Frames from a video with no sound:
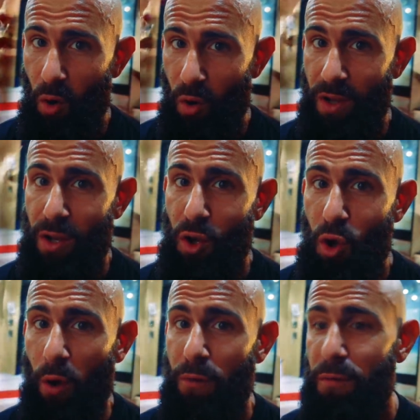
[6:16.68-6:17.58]
on a
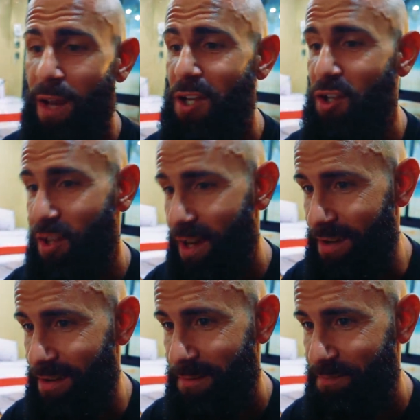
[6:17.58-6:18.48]
non-flesh
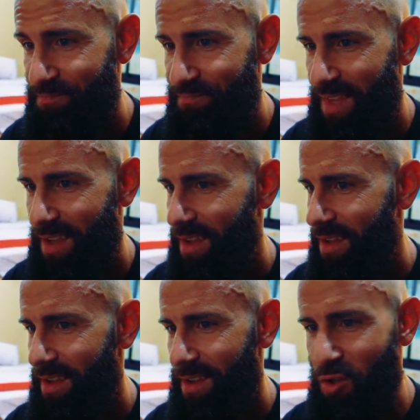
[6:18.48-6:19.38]
diet.
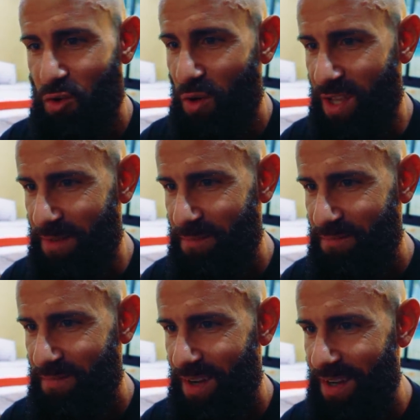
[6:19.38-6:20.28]
Truly,
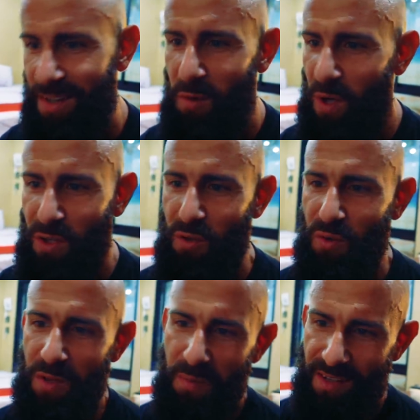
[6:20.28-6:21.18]
I didn't want
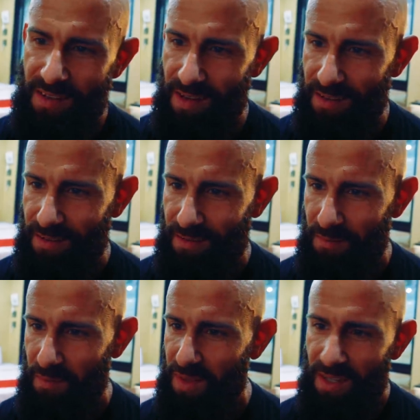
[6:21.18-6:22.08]
to admit that,
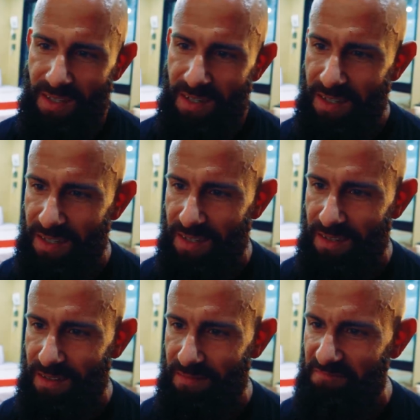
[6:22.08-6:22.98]
but this
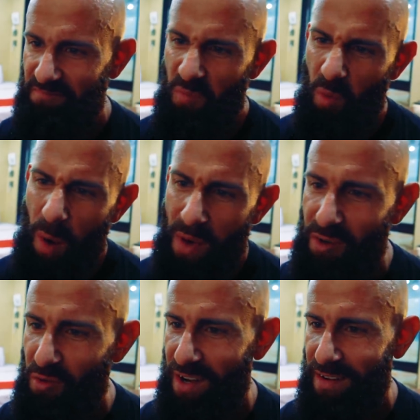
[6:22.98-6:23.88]
is where I'm
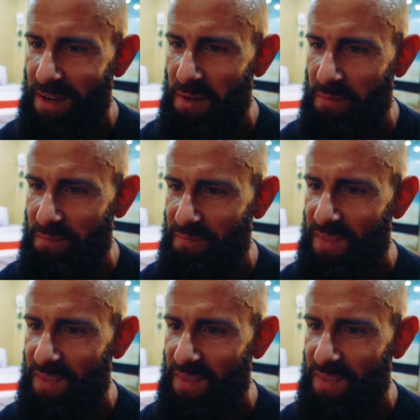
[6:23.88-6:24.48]
at right now.